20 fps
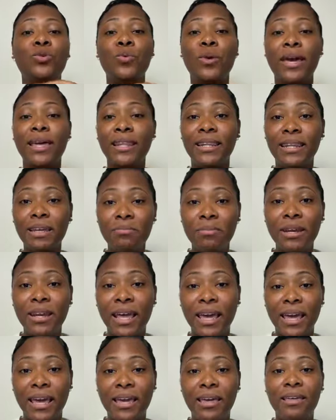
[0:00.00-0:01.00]
to
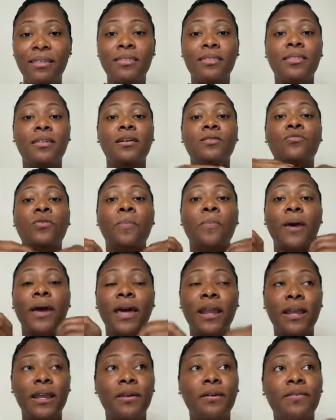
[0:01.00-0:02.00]
eliminate the
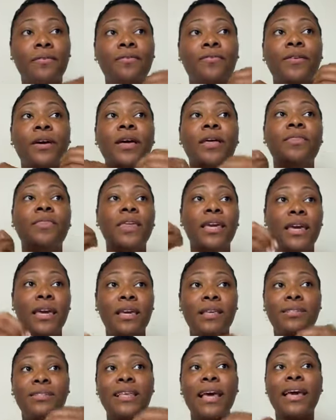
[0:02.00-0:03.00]
repetitive
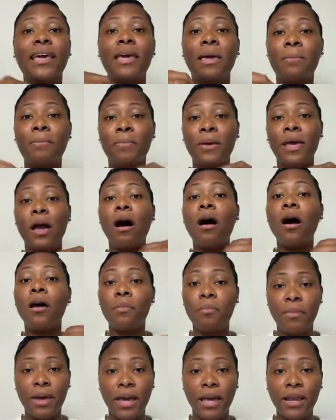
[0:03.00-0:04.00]
things that can be
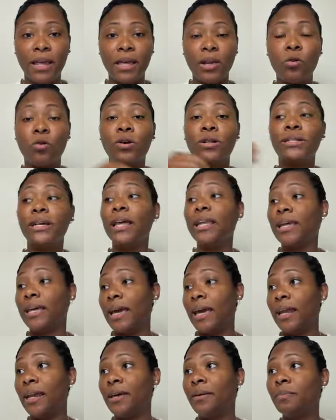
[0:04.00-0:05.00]
automated or
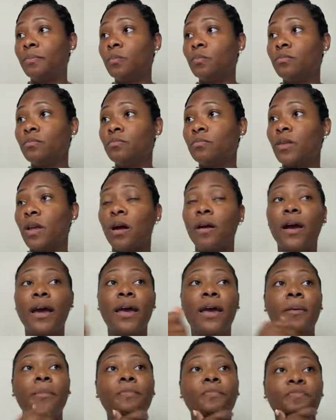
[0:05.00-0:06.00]
delegated. All
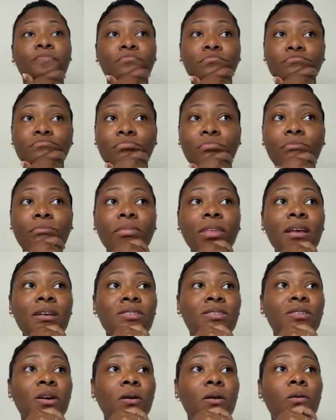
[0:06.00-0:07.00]
right.
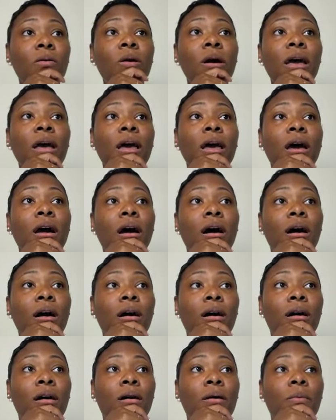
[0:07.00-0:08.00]
So
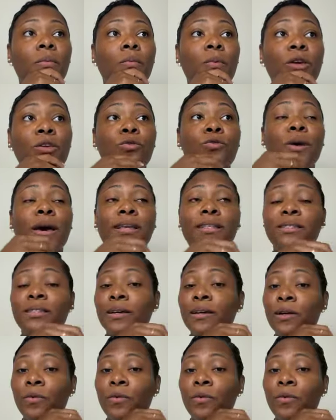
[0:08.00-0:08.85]
when you